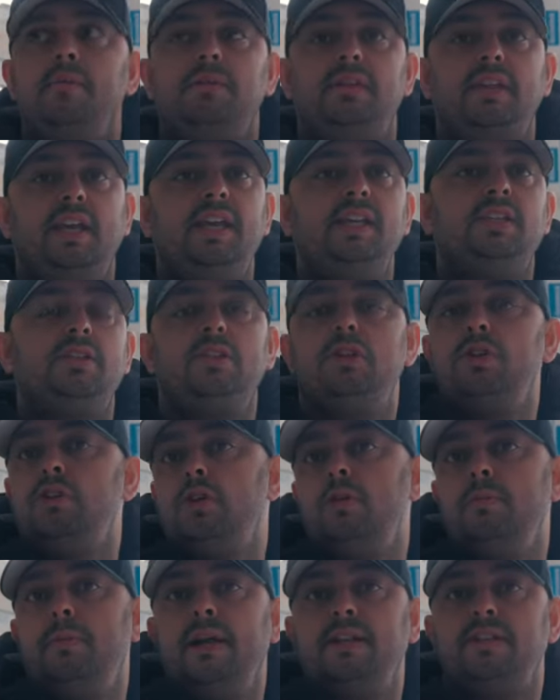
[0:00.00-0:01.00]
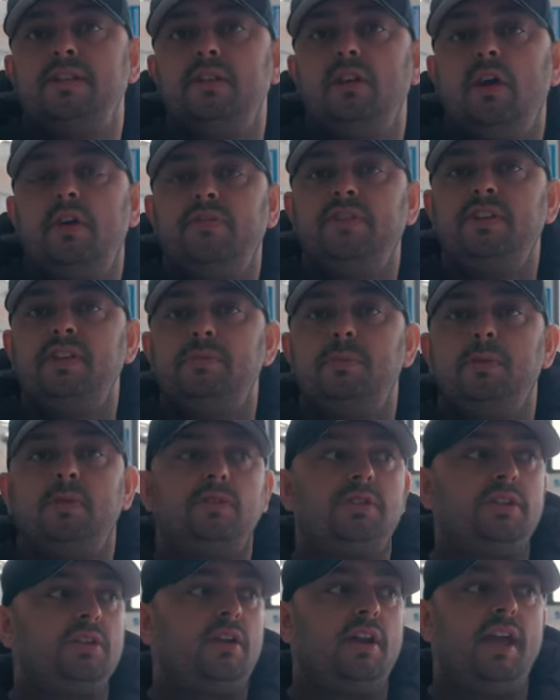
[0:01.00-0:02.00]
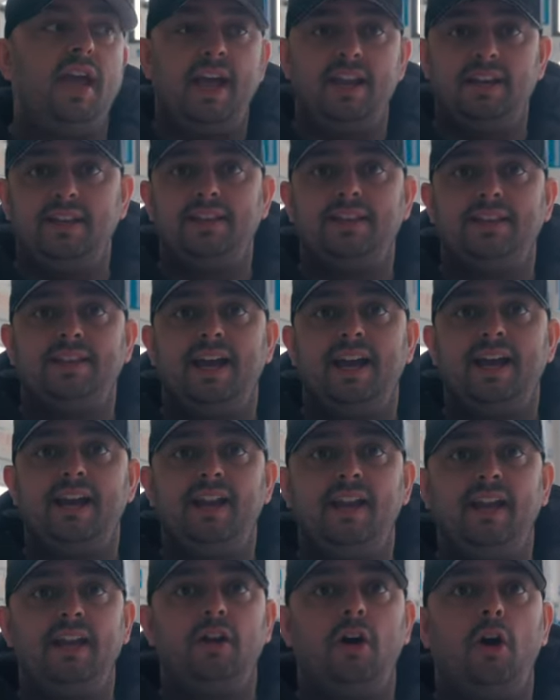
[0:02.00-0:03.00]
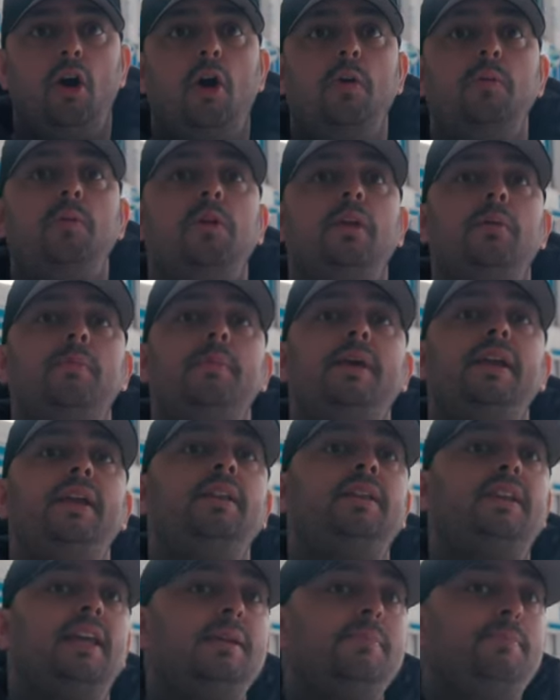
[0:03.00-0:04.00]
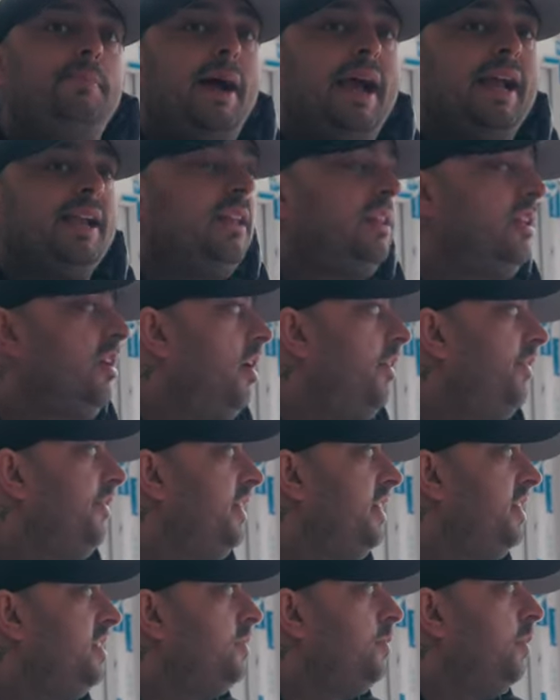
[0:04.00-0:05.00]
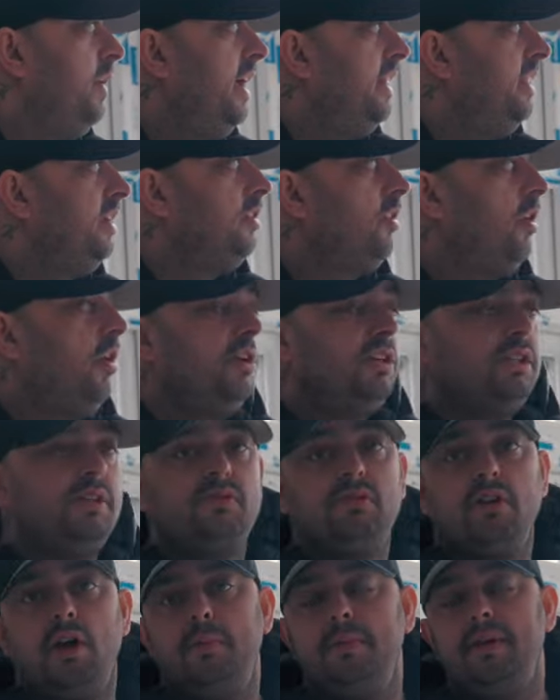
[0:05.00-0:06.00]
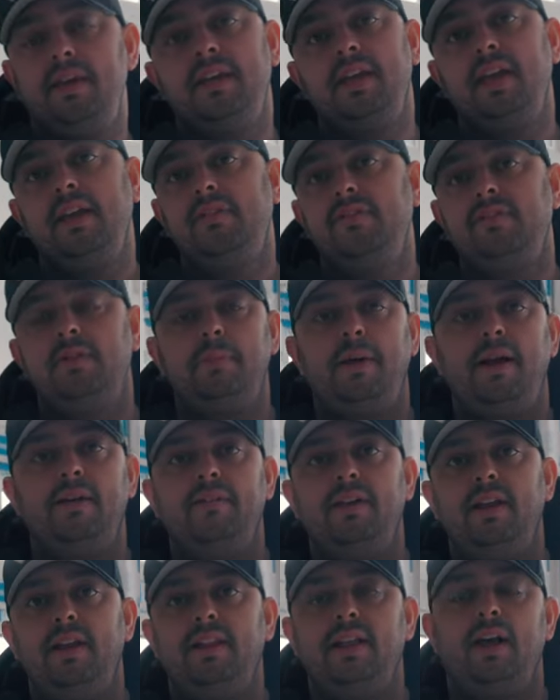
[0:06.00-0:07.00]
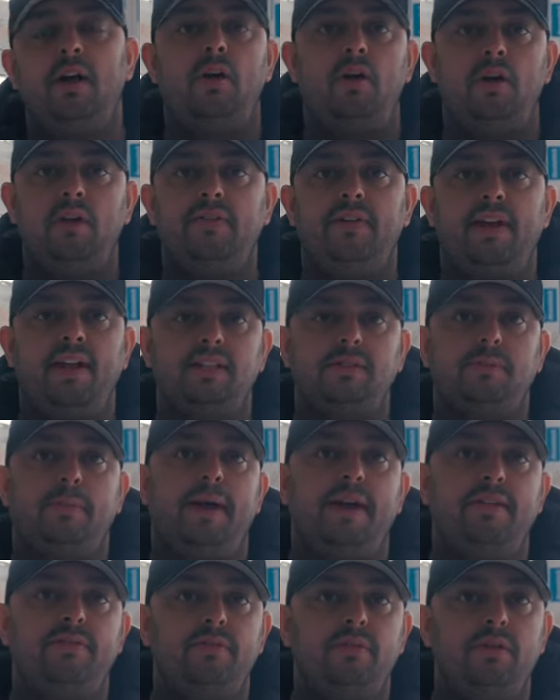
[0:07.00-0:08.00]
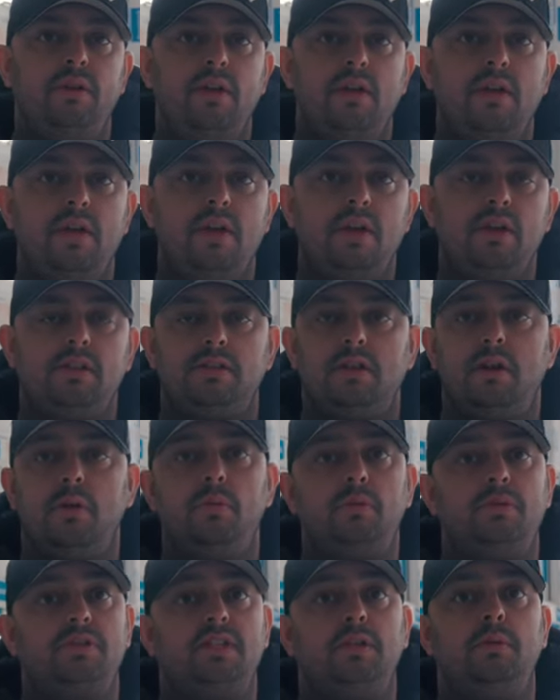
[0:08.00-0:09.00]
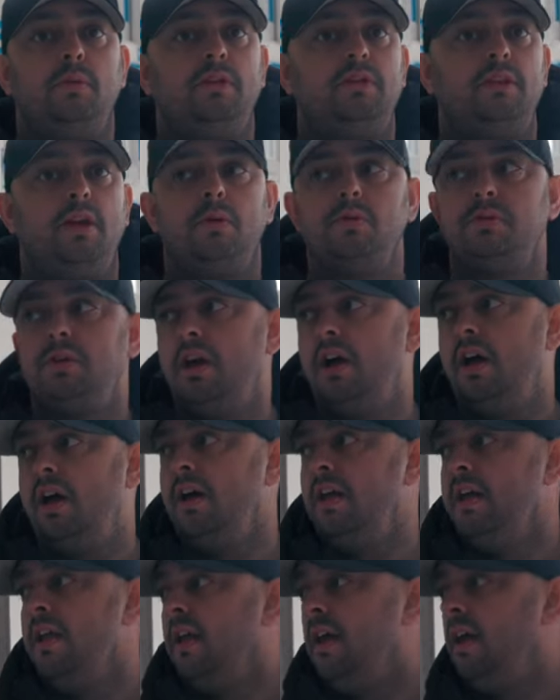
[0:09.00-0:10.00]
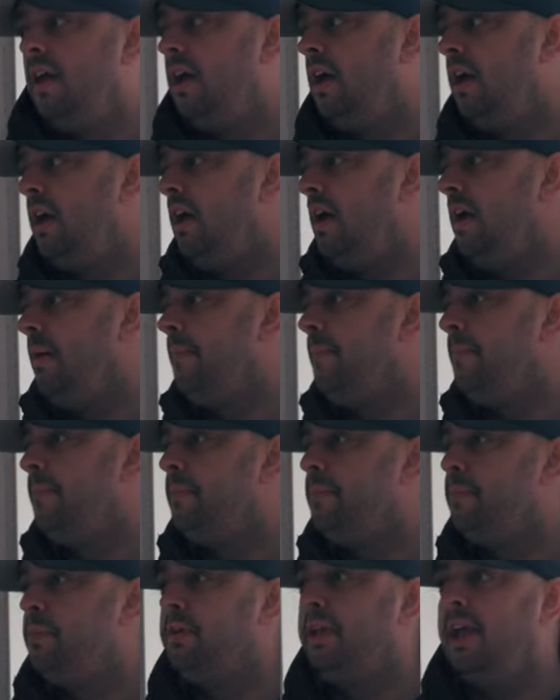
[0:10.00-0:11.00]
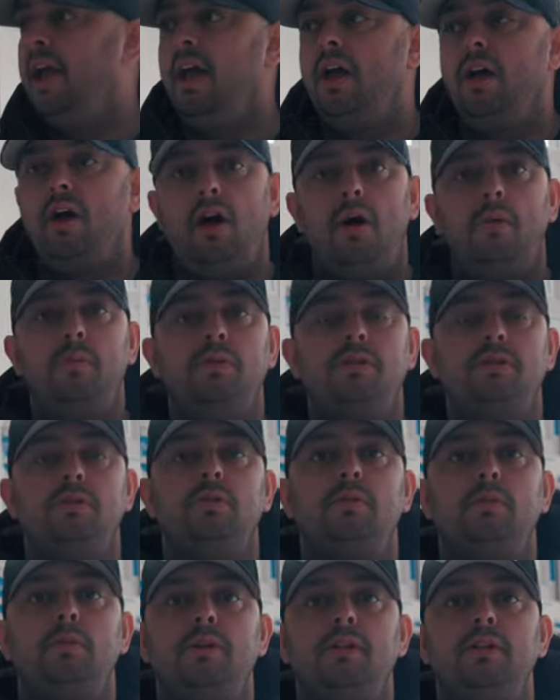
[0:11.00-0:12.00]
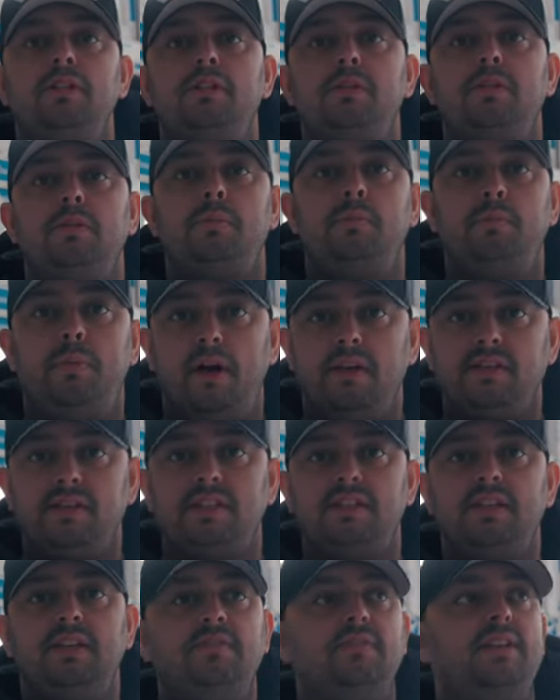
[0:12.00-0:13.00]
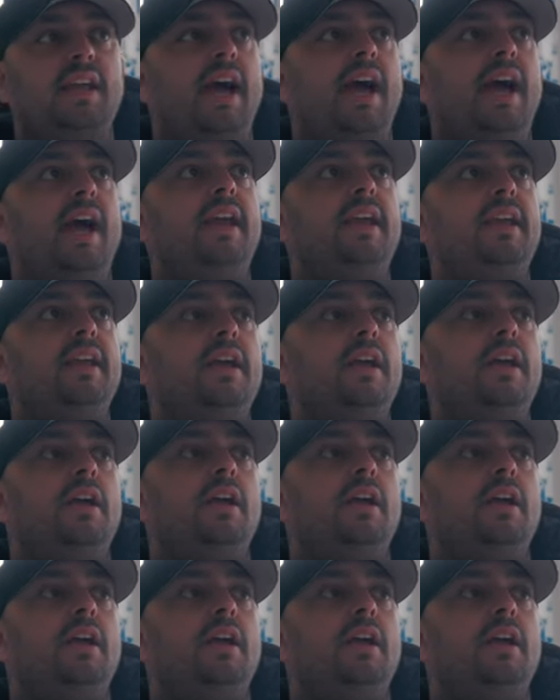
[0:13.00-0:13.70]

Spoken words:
Dee's gonna shoot back to the office because he's gotta edit the daily. I'm gonna meet Dee back at the office where the guys have got me a gift apparently that I've had to pay for. So we'll see what those are. But yeah, onwards and upwards, positive day.